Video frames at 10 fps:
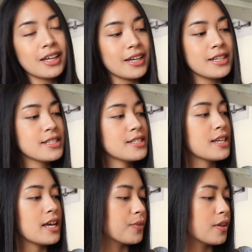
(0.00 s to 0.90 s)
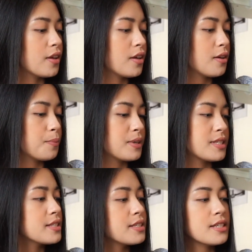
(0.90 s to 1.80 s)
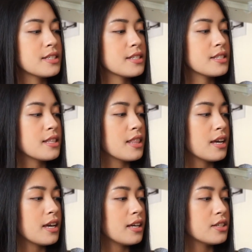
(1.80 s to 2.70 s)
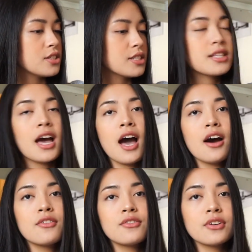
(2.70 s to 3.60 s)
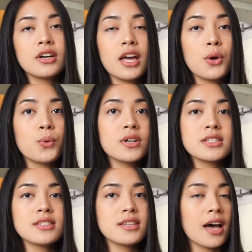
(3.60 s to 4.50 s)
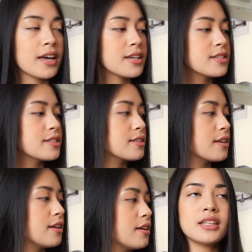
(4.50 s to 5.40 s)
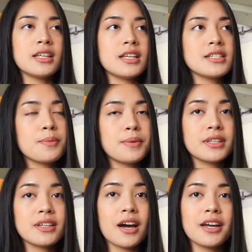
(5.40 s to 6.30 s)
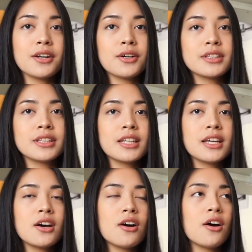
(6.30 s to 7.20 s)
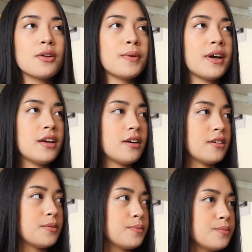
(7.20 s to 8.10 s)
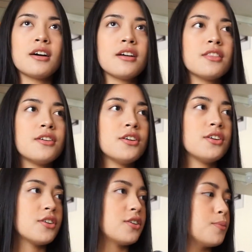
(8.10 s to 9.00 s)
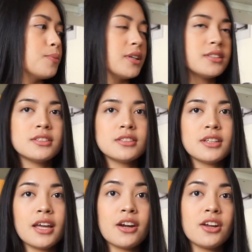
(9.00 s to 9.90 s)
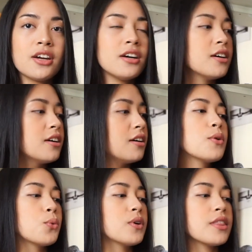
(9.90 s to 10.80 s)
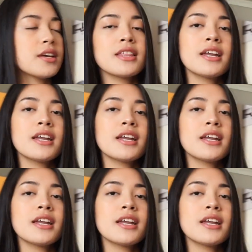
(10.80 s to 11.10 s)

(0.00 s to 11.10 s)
nice, but since they just have a one size, it is a bit tight on, on my um, under ear bust area. One thing